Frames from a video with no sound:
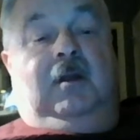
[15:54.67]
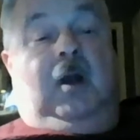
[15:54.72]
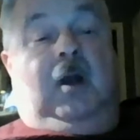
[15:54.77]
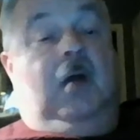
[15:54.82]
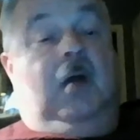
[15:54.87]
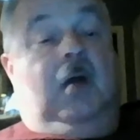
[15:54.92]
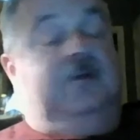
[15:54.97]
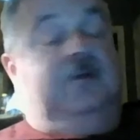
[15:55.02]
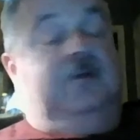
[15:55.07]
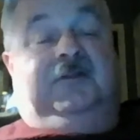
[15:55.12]

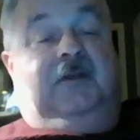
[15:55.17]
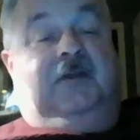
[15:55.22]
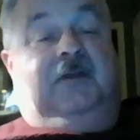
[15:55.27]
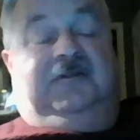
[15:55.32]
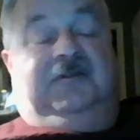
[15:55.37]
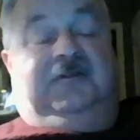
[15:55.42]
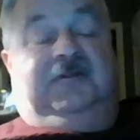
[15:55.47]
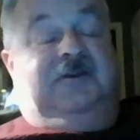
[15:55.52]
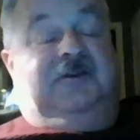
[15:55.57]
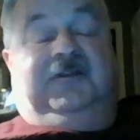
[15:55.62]
Oh, it's
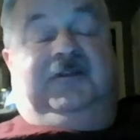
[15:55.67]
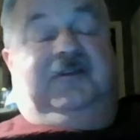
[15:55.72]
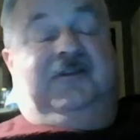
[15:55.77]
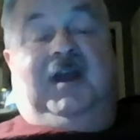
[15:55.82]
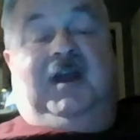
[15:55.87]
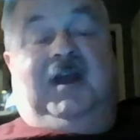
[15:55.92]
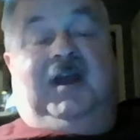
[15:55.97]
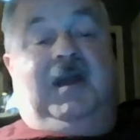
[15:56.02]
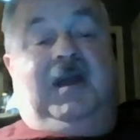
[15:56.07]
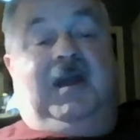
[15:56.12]
just the
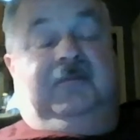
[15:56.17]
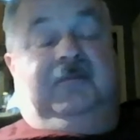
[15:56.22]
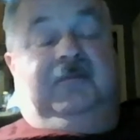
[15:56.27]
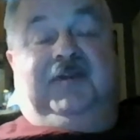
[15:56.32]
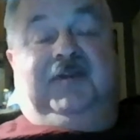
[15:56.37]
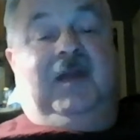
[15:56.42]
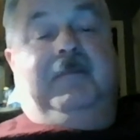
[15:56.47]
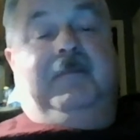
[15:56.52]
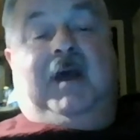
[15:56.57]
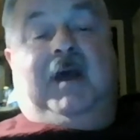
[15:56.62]

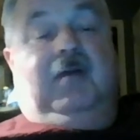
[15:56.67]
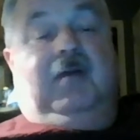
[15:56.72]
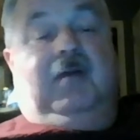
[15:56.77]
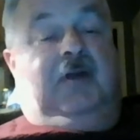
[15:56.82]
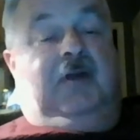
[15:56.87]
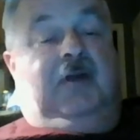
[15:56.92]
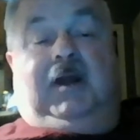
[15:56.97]
same battery